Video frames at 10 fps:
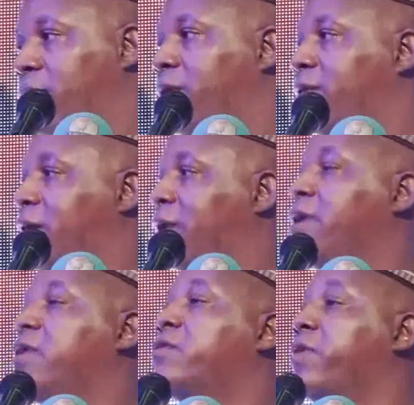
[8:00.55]
He
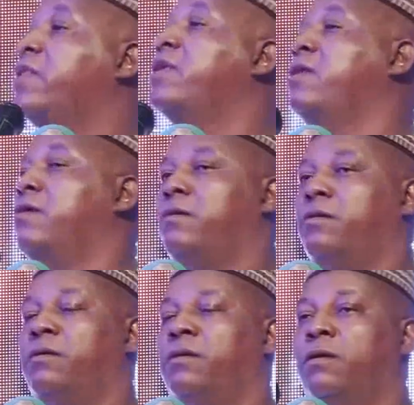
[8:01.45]
started threatening
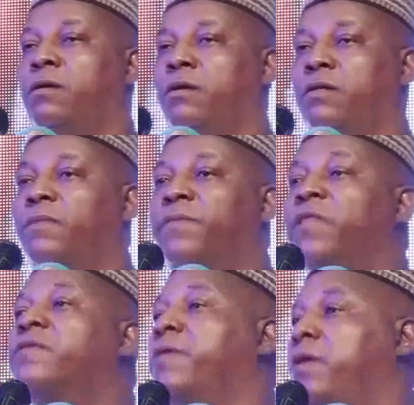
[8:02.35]
the
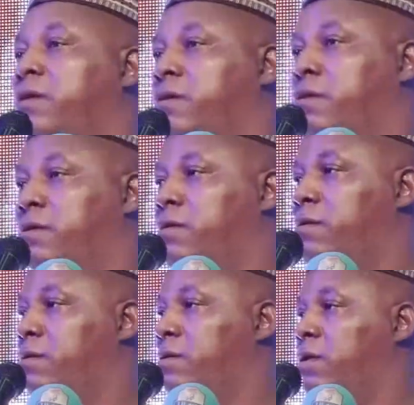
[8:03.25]
principal
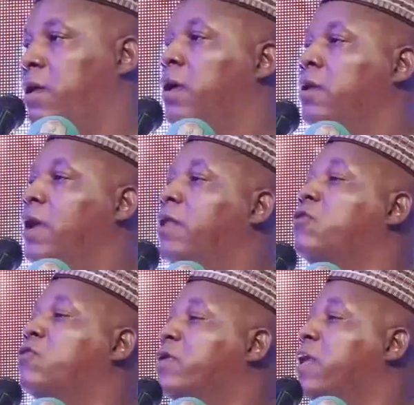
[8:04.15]
that
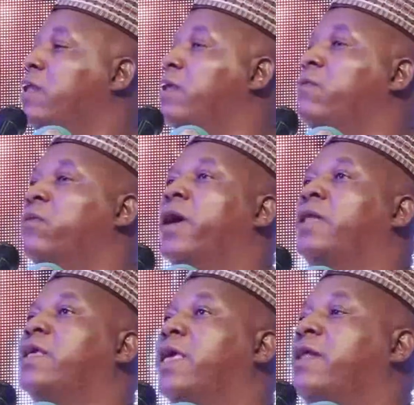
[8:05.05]
he should tell them where
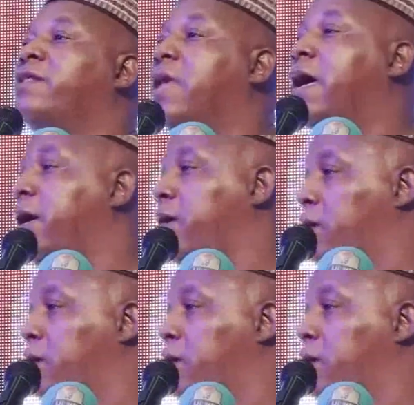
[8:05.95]
the girls are.